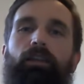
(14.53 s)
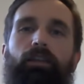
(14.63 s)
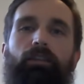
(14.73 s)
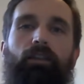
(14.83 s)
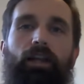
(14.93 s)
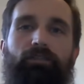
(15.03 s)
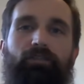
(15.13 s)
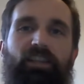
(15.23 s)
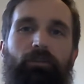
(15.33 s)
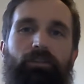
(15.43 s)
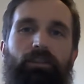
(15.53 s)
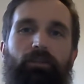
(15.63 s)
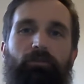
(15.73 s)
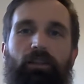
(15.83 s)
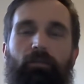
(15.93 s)
In the last video, I said
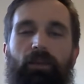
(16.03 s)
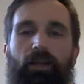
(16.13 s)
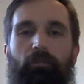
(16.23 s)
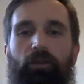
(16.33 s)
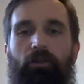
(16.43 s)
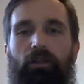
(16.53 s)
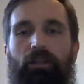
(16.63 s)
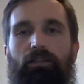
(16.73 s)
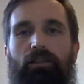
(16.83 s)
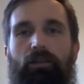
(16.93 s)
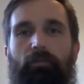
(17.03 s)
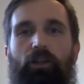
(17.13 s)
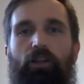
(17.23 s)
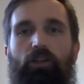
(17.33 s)
I was going to be uploading some